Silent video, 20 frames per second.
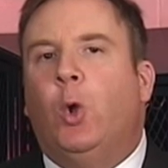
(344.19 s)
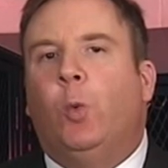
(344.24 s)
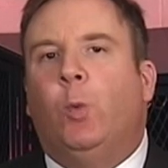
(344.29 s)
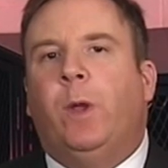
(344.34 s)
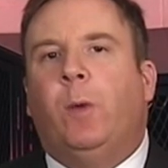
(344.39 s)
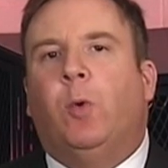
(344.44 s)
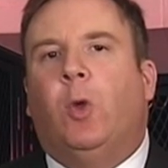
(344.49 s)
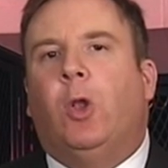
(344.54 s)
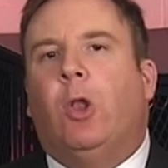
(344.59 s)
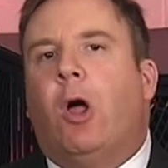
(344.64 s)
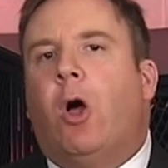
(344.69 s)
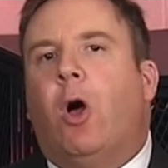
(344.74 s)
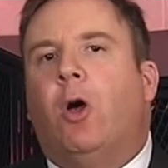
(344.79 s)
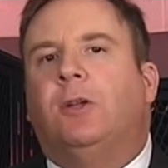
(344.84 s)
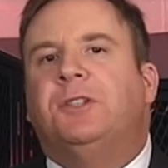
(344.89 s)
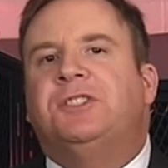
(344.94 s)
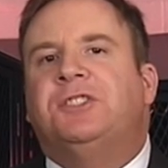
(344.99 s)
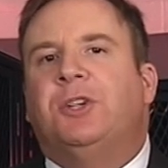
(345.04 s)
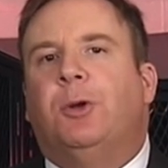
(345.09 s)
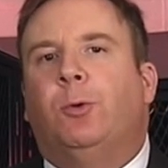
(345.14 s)
we will
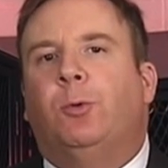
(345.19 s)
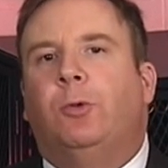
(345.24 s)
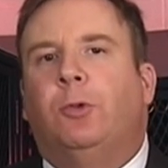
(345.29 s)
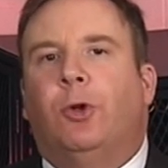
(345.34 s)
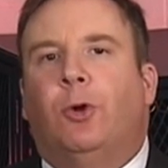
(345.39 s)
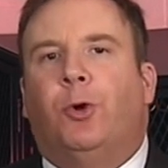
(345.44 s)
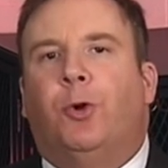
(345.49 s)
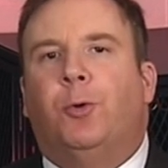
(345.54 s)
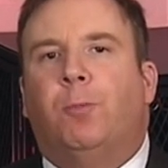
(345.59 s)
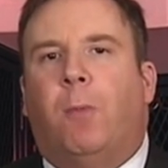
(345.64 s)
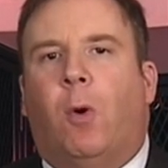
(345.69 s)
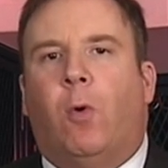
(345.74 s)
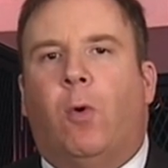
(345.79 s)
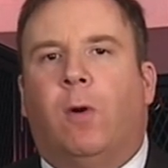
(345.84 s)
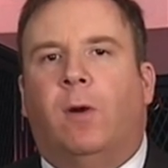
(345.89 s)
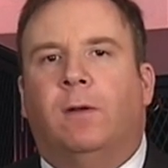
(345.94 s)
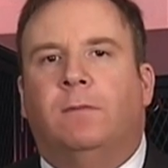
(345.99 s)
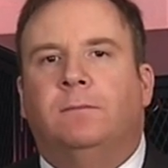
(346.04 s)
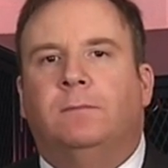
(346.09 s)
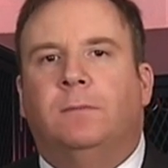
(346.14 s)
also learn more